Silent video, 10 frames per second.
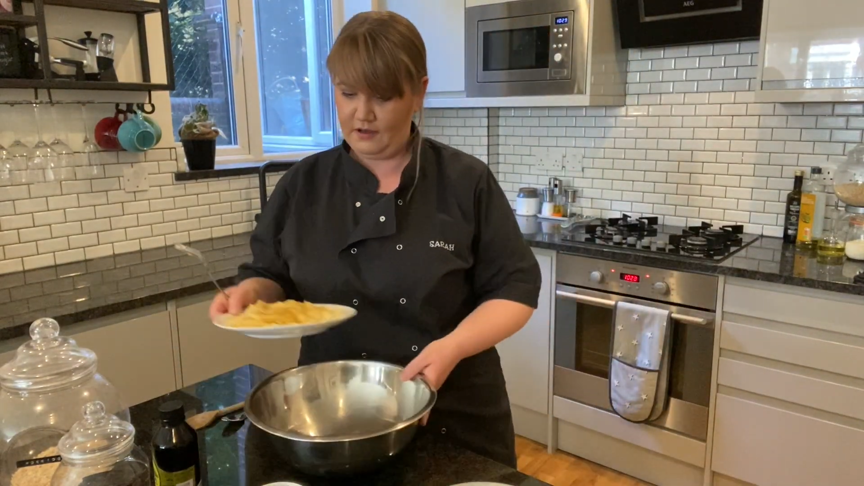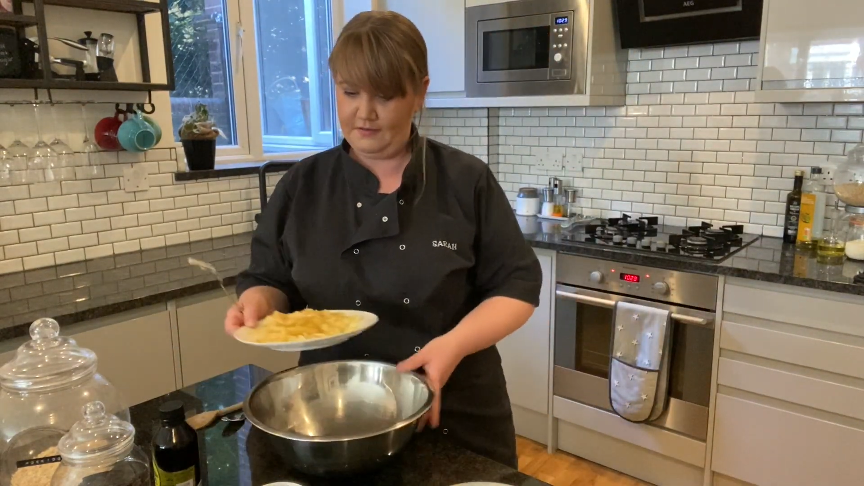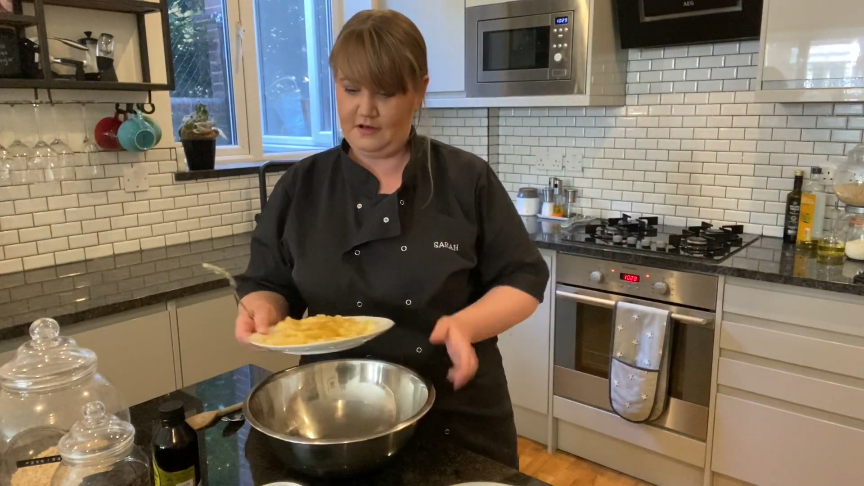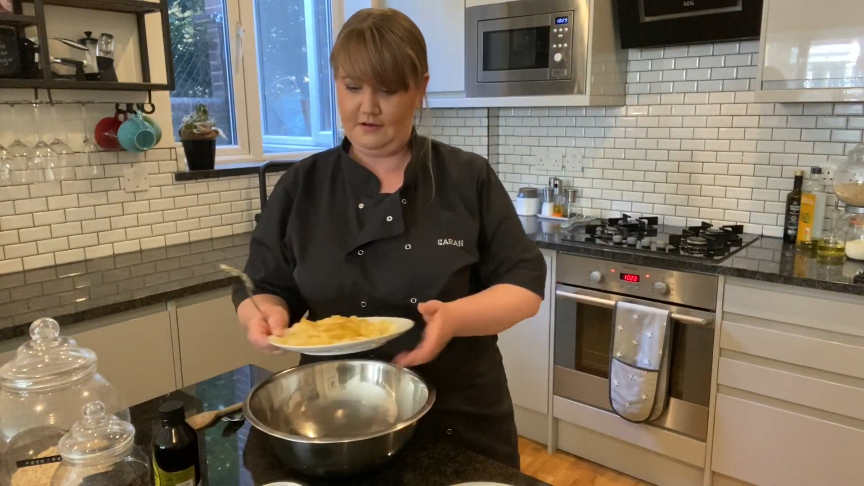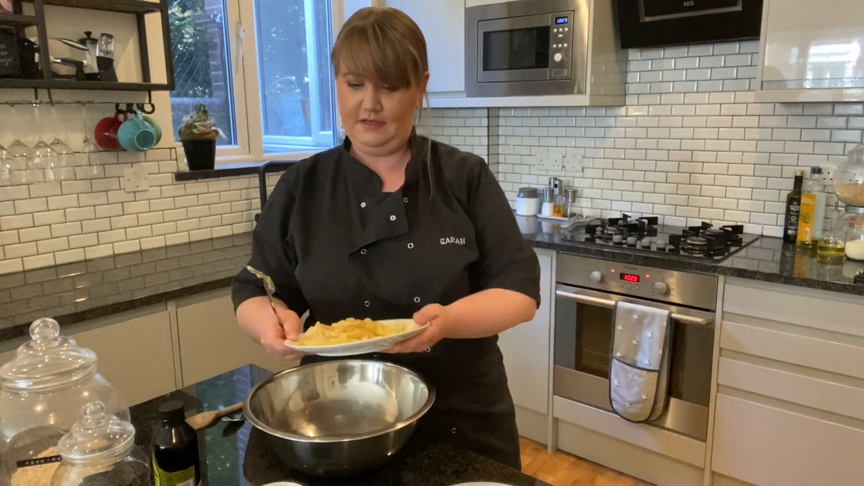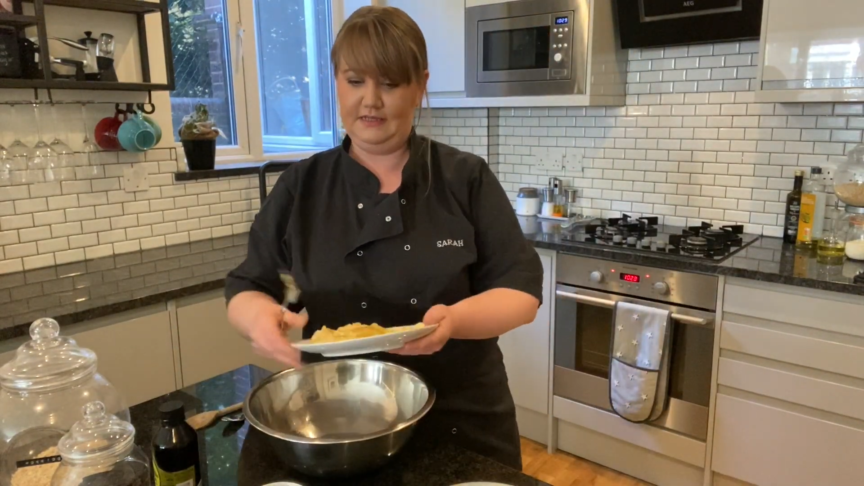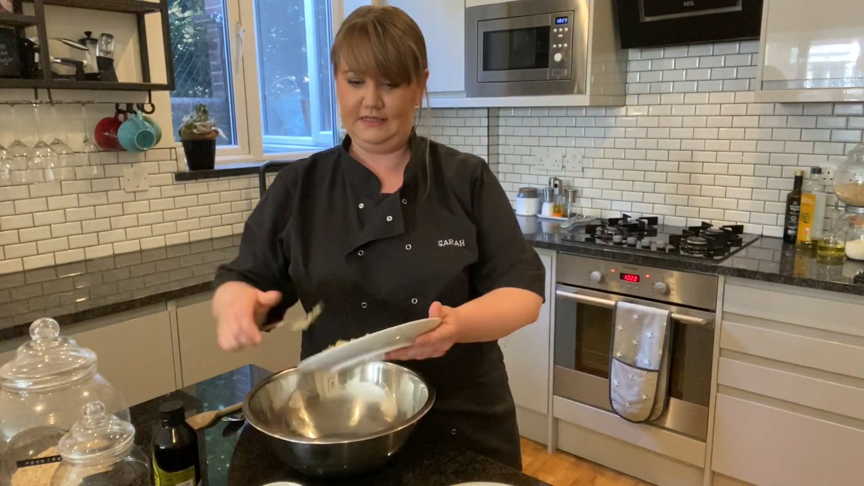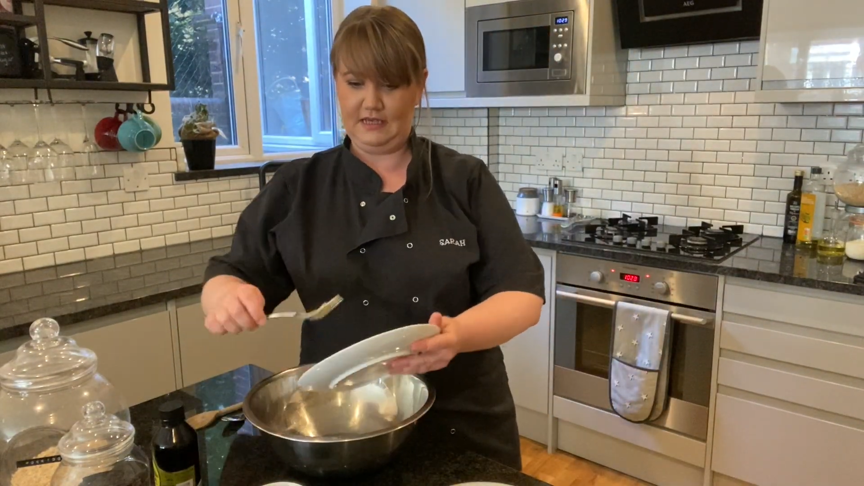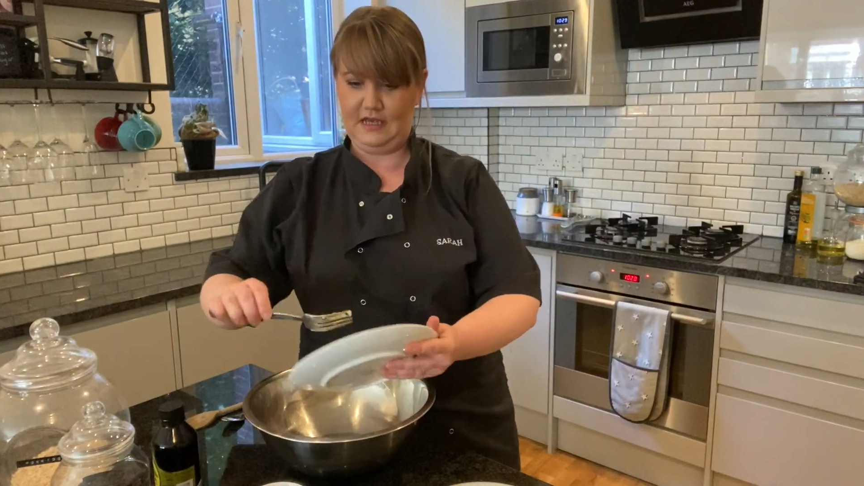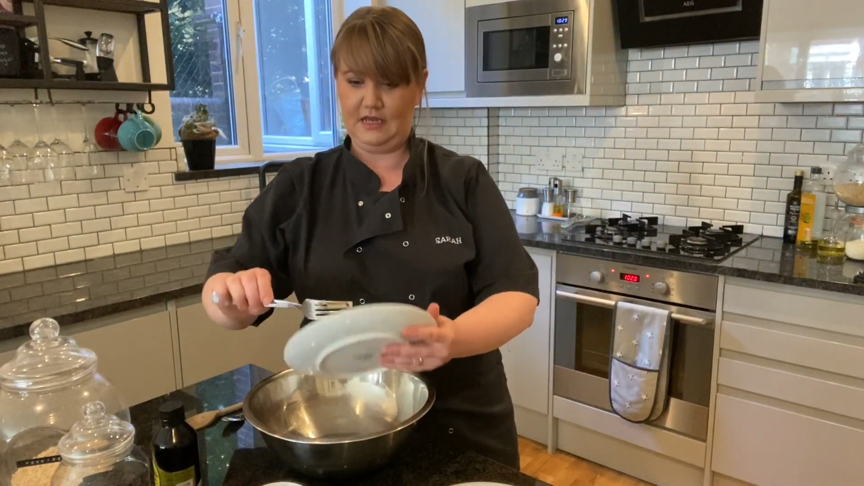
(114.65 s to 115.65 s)
bananas
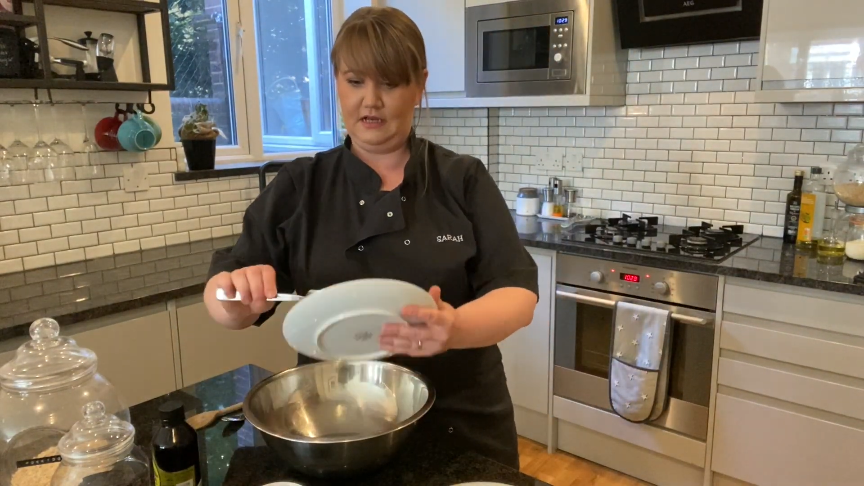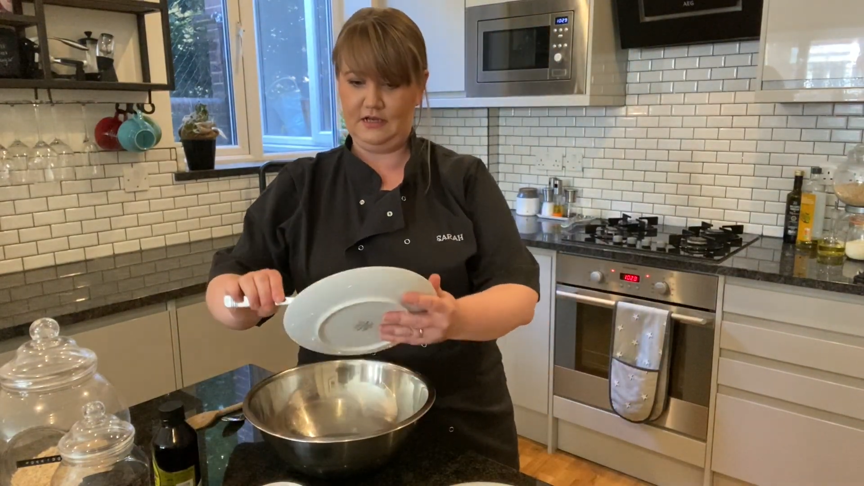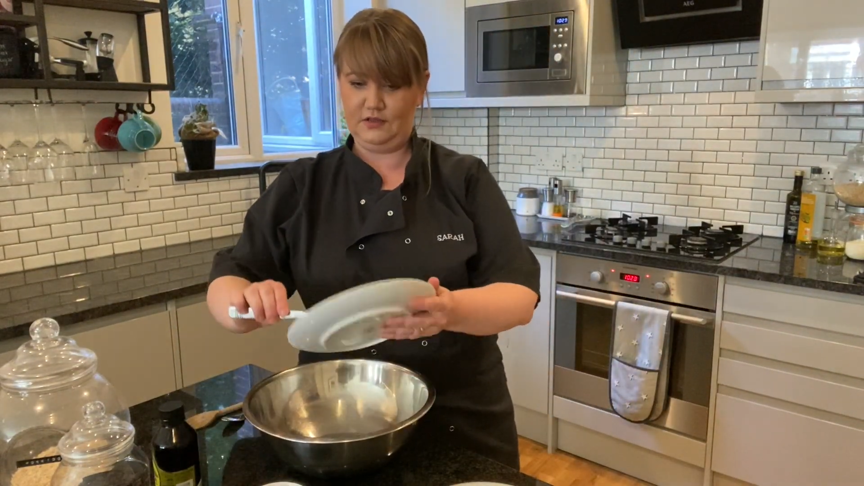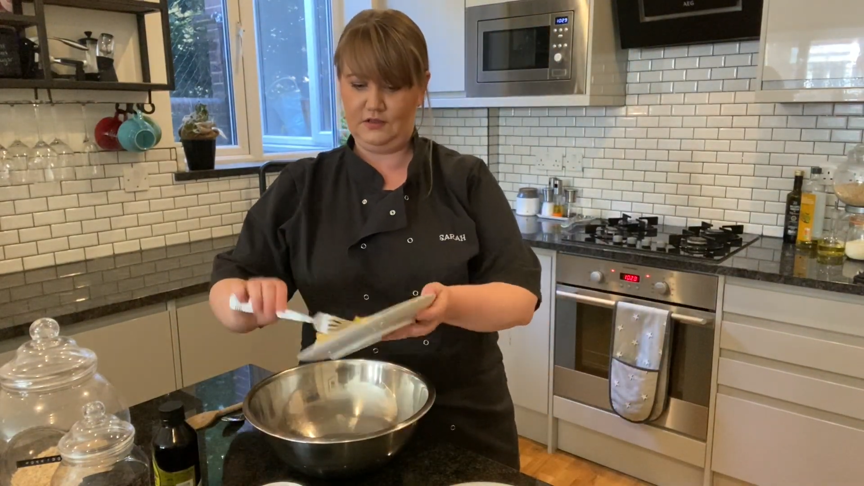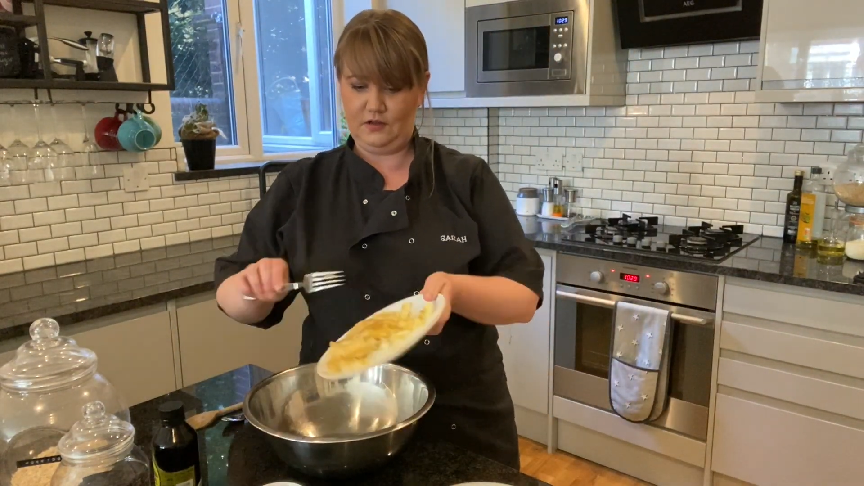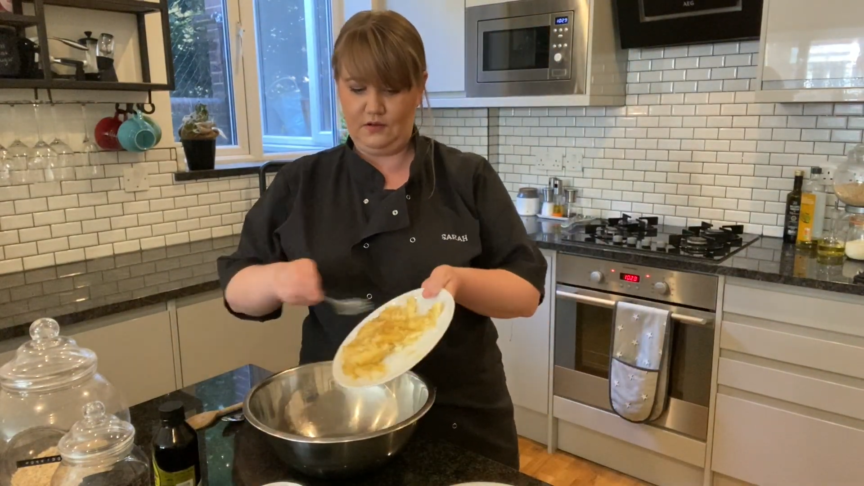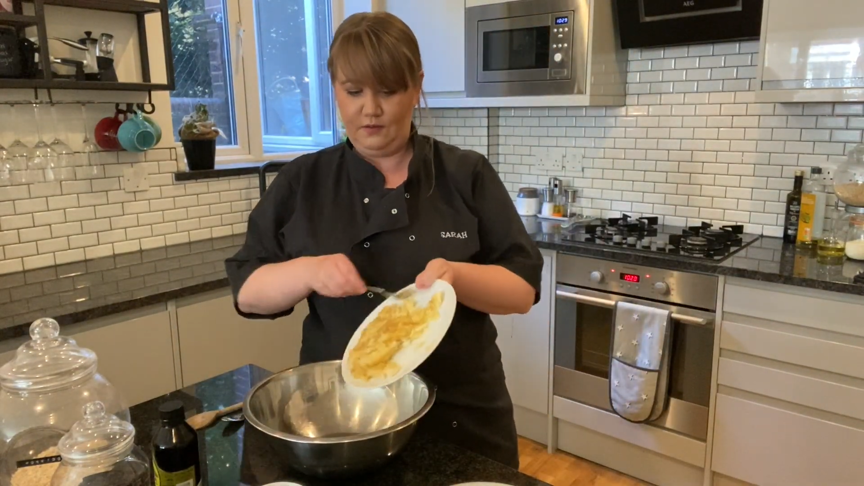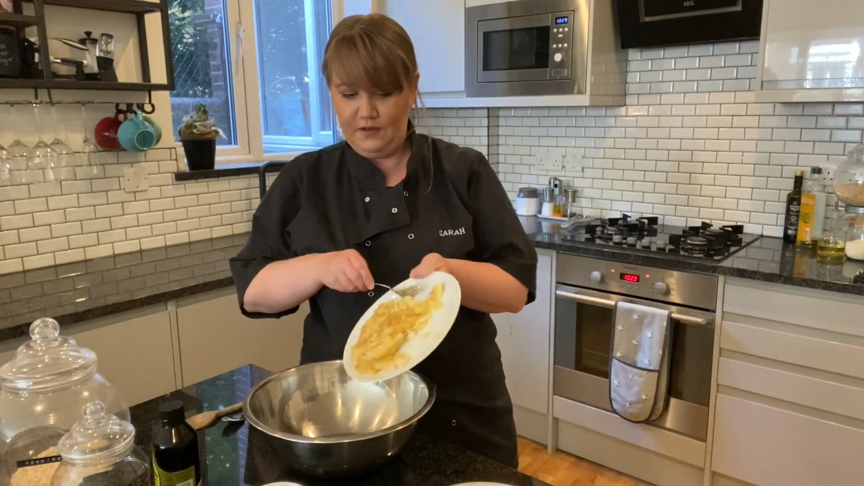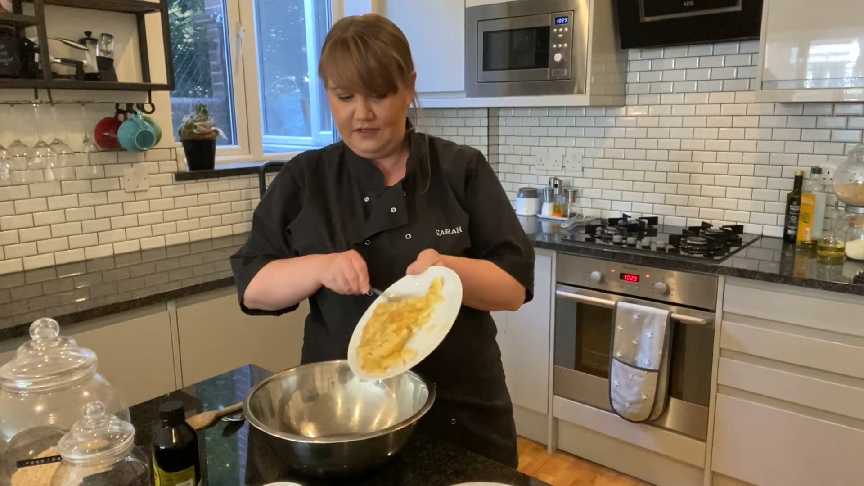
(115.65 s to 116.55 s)
into